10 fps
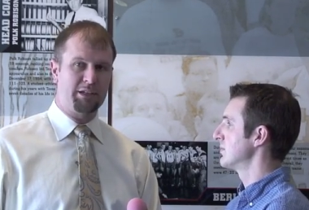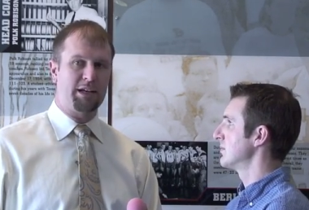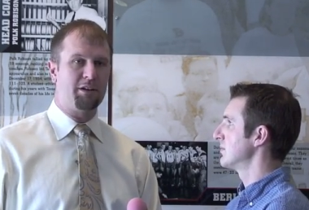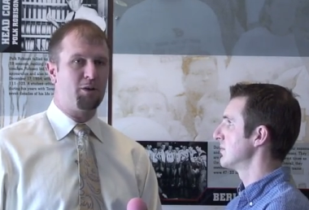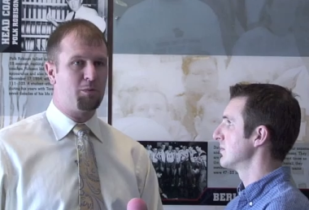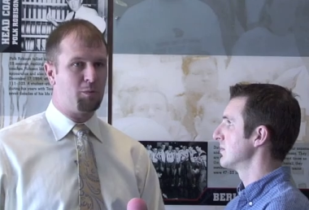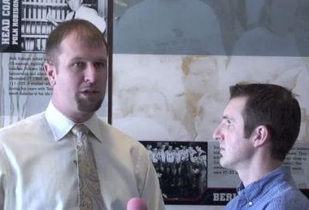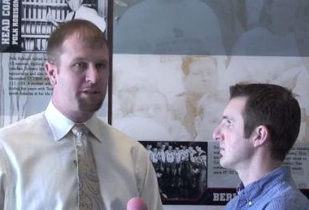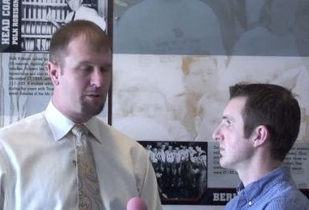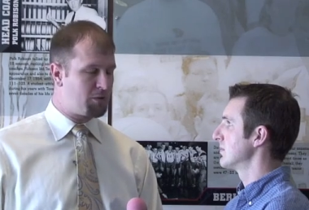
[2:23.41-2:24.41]
Speaker 1: They know
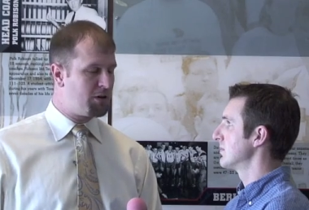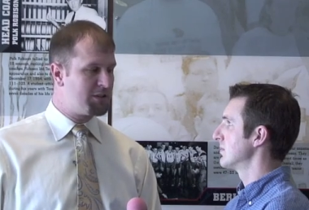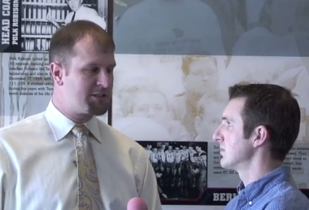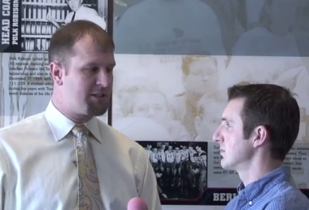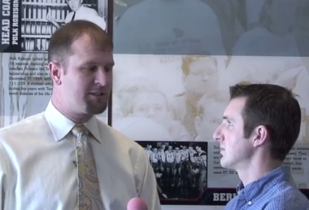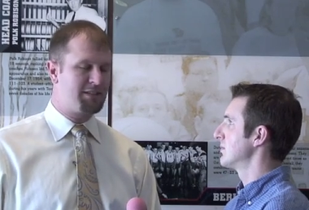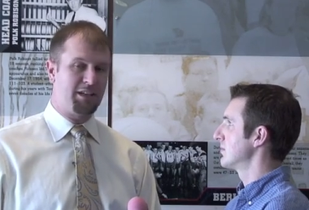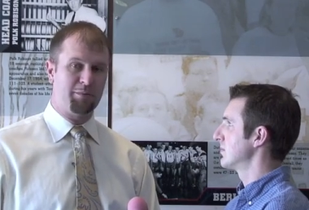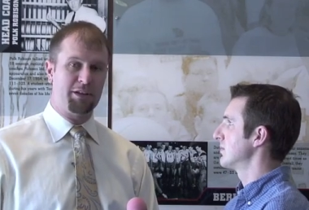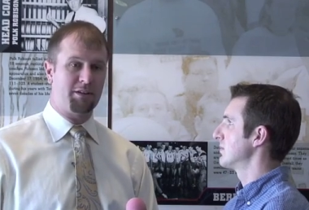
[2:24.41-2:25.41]
what their role is on the
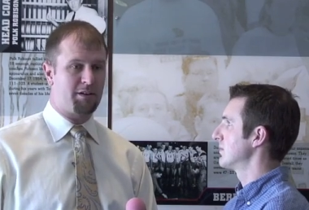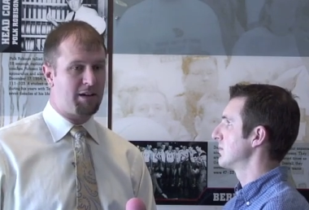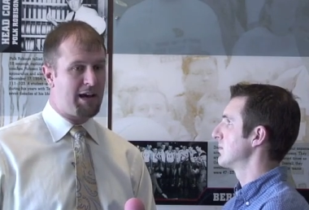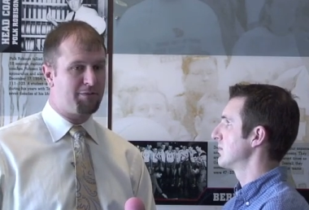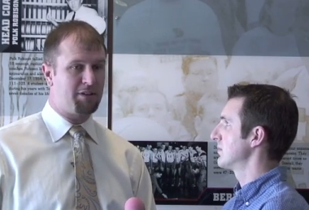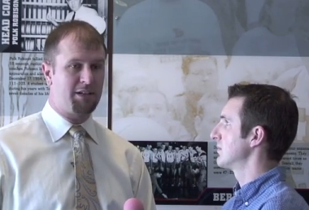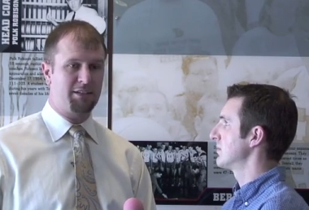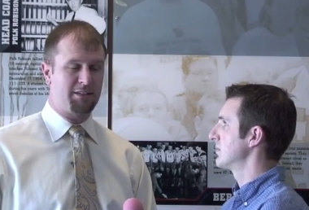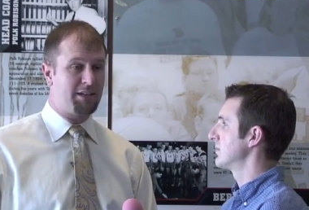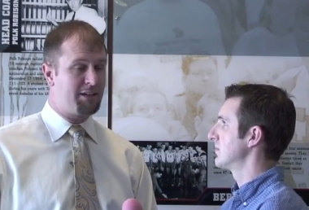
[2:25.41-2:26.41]
team, and they're athletic,
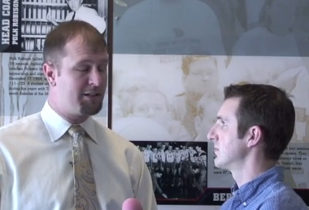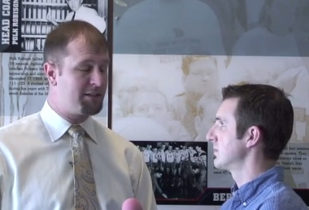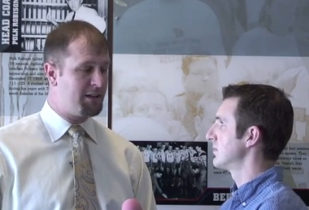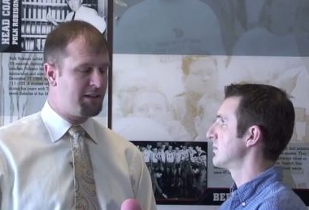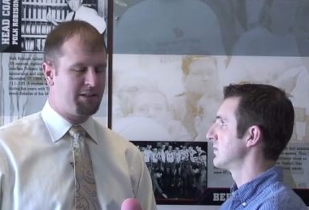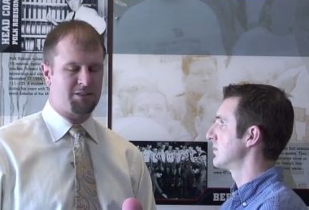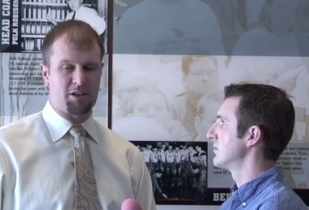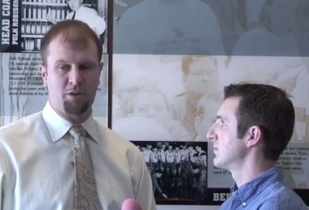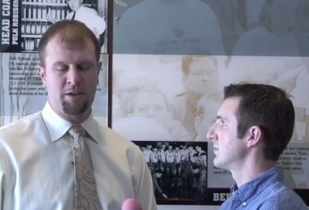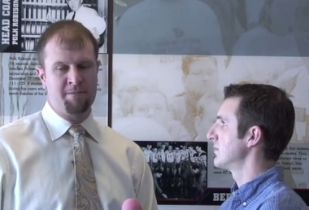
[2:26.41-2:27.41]
and they get it done. And
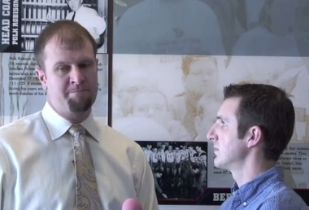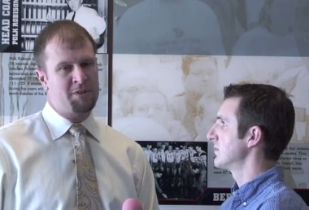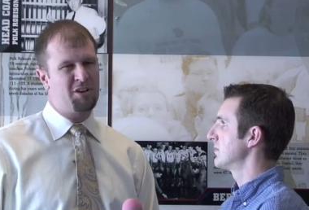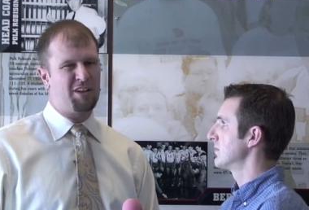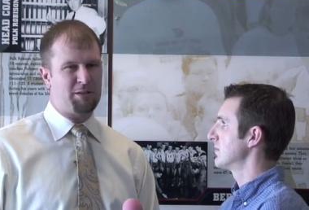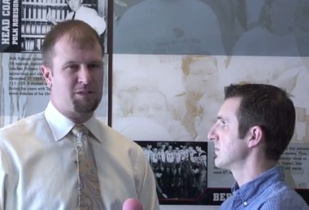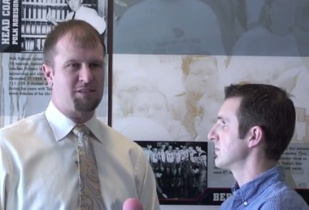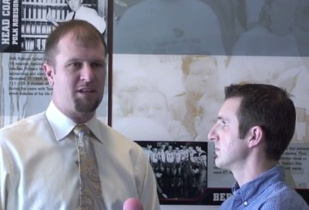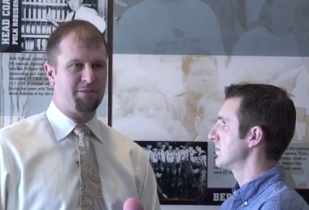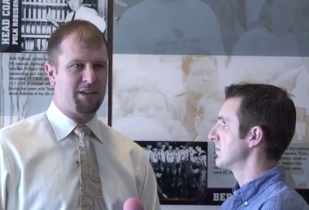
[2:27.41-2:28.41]
so, you know, that was a
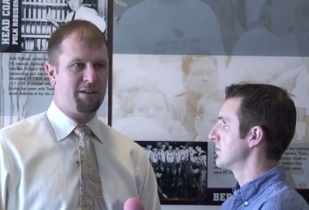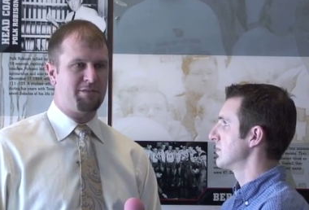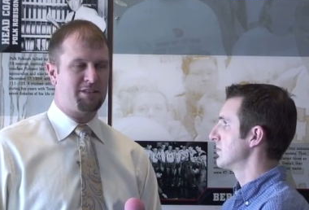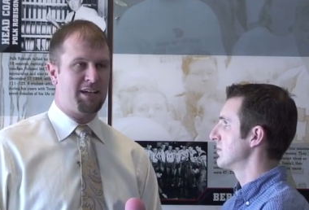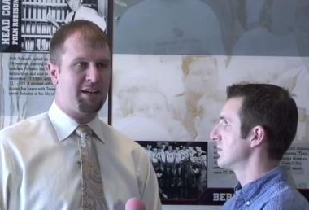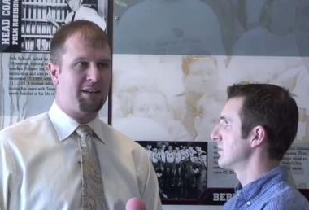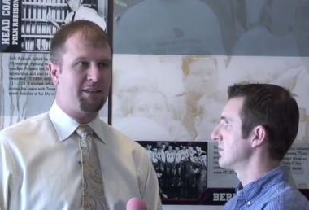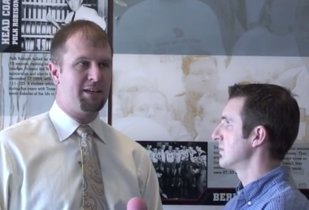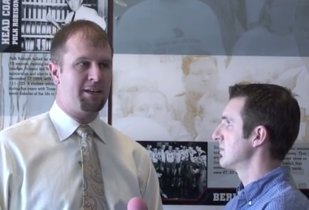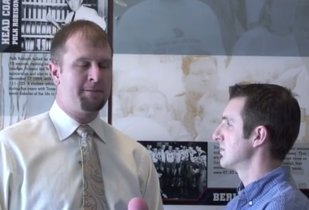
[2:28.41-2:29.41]
tough game for Tech. I
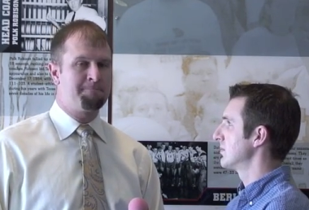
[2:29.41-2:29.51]
think,